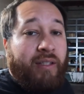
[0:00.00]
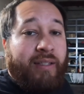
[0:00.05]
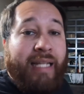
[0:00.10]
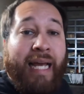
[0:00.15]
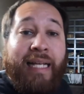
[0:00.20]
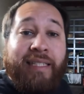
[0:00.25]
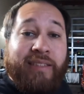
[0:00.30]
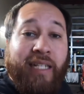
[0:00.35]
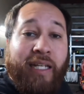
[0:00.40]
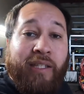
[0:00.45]

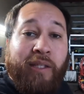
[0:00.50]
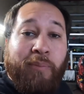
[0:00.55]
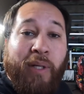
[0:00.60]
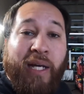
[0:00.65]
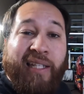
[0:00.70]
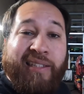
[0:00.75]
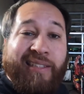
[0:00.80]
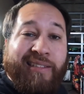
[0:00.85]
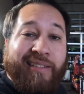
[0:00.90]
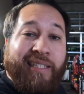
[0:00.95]
last guy that
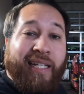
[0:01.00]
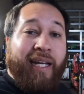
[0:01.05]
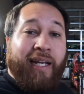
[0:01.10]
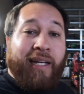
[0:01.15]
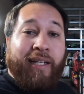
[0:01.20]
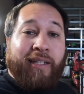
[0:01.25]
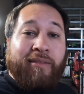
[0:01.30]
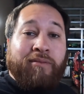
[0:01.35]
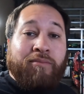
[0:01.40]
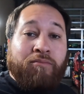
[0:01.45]
bought these
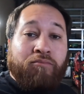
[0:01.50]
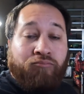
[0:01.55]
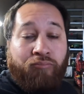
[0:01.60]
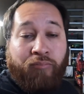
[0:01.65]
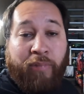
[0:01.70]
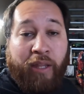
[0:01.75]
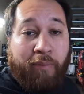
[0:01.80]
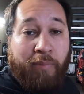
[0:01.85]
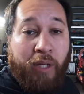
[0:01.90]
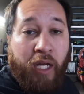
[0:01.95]
had
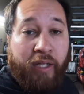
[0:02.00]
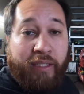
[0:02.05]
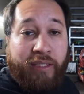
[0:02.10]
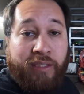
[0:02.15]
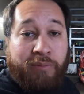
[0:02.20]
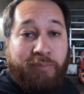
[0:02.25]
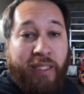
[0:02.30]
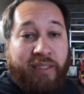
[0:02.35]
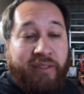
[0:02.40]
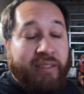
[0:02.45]
them on
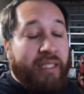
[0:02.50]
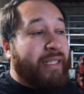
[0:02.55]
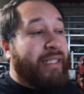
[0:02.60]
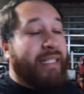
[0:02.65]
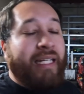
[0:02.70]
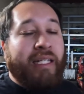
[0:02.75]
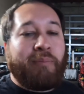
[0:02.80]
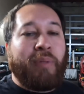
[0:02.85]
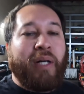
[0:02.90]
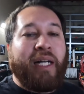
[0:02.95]
his Mustang. He
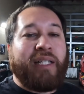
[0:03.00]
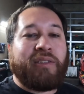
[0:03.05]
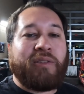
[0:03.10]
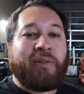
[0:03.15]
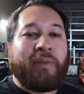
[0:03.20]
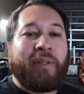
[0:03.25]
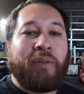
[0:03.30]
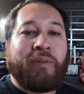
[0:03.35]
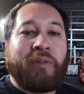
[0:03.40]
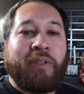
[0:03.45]
had a Boss
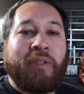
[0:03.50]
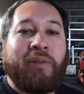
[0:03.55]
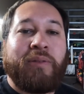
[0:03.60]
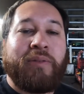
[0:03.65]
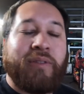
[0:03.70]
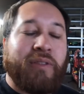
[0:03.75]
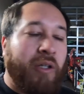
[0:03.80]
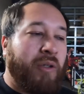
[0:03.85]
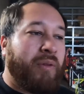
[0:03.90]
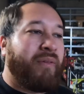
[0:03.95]
302,
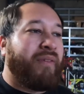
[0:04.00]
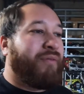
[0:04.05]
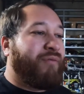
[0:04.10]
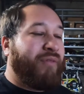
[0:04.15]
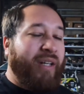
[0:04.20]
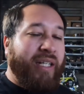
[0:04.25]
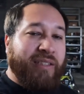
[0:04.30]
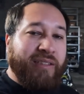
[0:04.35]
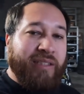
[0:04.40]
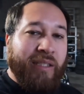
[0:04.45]
so
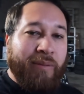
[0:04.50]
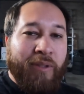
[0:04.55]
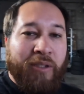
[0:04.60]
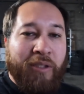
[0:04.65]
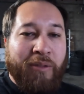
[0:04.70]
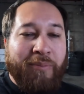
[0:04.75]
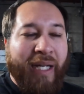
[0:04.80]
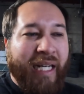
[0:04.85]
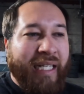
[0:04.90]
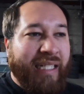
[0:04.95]
very similar
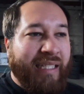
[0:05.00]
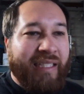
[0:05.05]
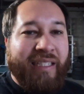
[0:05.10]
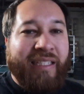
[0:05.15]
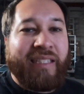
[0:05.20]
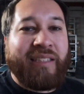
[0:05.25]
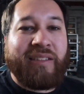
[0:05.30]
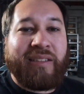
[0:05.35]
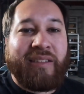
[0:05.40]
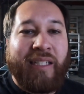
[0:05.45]
to mine. I think
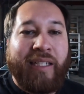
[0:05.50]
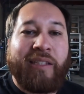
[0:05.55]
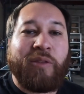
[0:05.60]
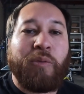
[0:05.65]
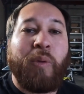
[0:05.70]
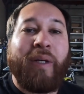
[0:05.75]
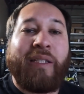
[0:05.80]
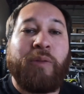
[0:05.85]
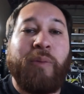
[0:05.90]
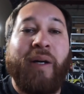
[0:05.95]
his is like a
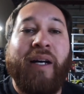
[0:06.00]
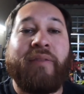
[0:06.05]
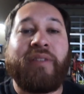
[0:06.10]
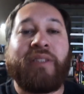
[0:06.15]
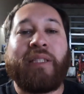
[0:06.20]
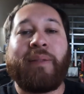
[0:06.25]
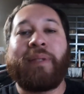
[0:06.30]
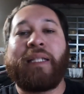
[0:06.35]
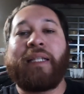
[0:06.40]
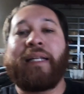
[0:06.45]
2012 or
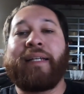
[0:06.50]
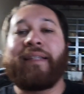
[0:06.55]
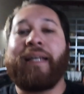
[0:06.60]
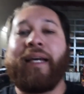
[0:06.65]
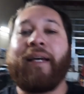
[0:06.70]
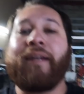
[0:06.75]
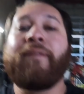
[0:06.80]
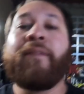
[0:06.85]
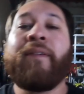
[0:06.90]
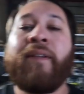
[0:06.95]
something like
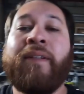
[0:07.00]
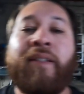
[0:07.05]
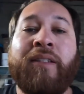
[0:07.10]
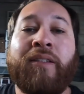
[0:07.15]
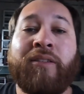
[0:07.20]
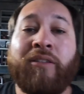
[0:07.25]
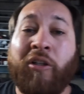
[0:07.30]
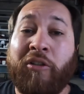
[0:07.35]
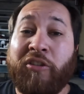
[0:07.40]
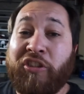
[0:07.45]
that.
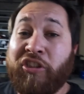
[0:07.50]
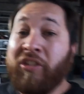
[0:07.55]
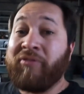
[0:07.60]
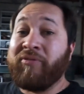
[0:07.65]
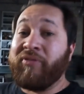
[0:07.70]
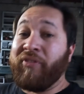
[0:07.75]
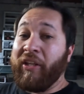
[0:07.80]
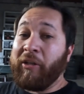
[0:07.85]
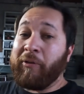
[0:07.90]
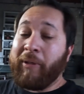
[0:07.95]
So it
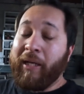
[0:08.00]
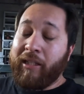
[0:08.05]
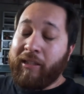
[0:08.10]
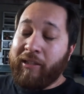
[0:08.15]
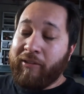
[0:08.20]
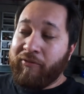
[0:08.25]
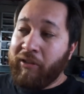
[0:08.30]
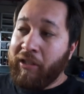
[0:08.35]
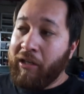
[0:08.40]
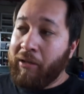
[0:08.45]
should
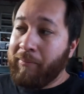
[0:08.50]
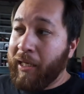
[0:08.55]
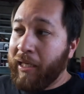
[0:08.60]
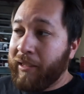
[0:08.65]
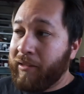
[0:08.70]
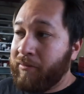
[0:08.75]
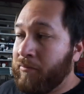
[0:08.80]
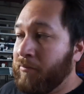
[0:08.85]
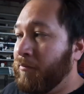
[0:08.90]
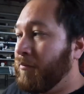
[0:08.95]
theoretically fit on
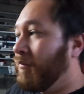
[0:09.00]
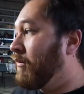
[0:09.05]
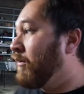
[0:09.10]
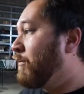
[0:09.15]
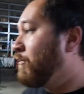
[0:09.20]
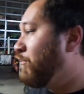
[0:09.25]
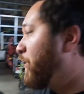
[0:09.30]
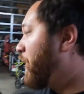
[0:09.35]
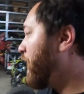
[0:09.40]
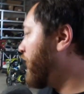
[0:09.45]
mine,
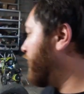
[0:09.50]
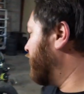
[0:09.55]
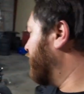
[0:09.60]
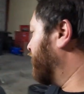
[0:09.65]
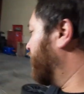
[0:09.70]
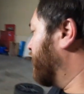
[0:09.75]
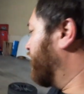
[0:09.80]
but